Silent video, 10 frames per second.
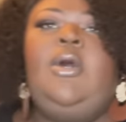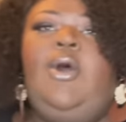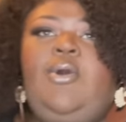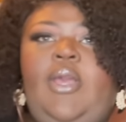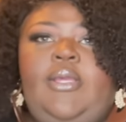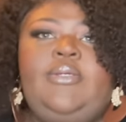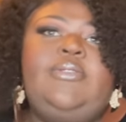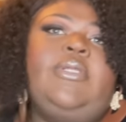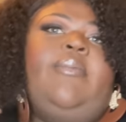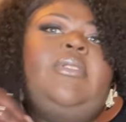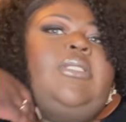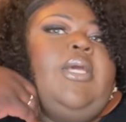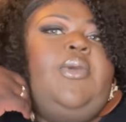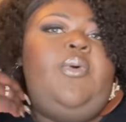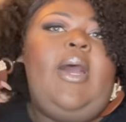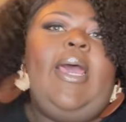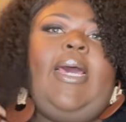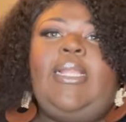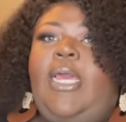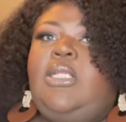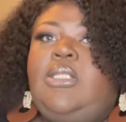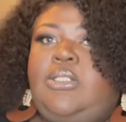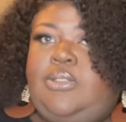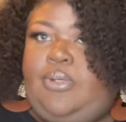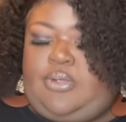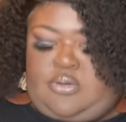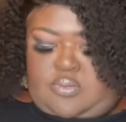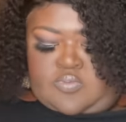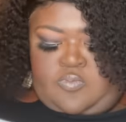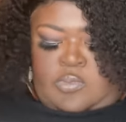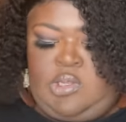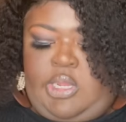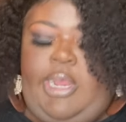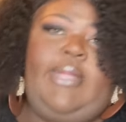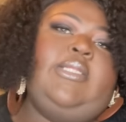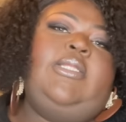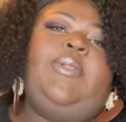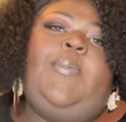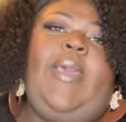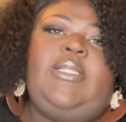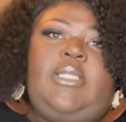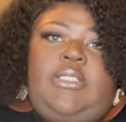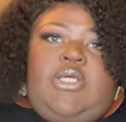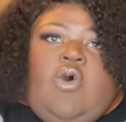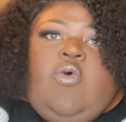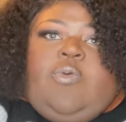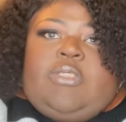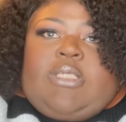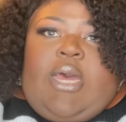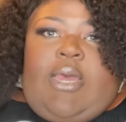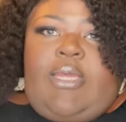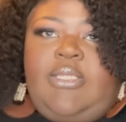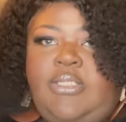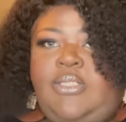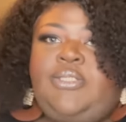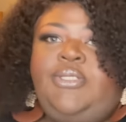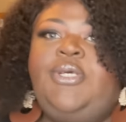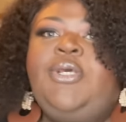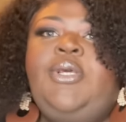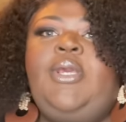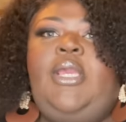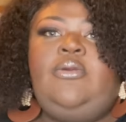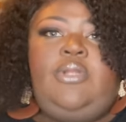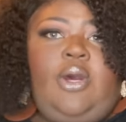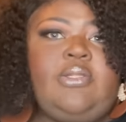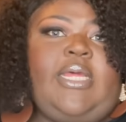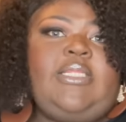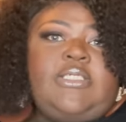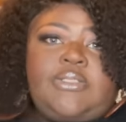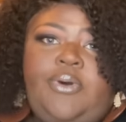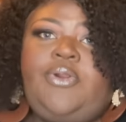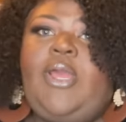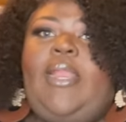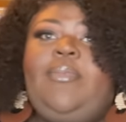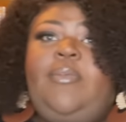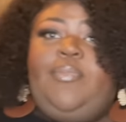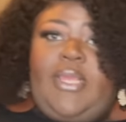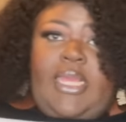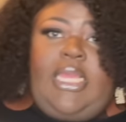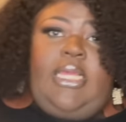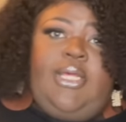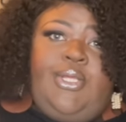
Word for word: Okay, let me tell you why I like this sweater. Other than the fact that it's oversized, and you know that this sweater got to be big